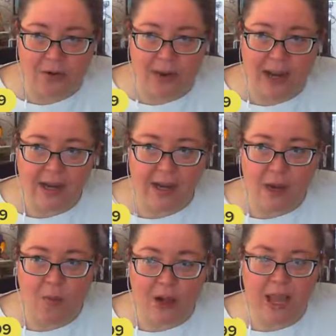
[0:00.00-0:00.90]
All right.
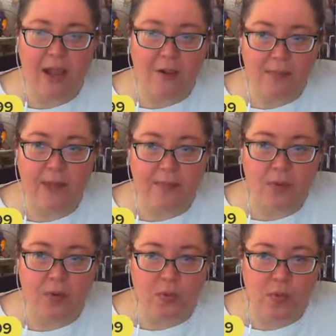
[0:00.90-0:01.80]
I want to help
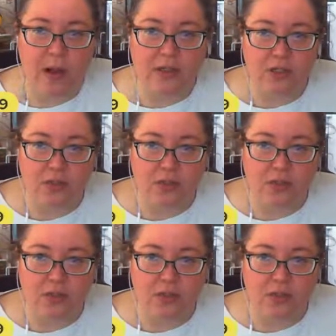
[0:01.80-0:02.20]
people who want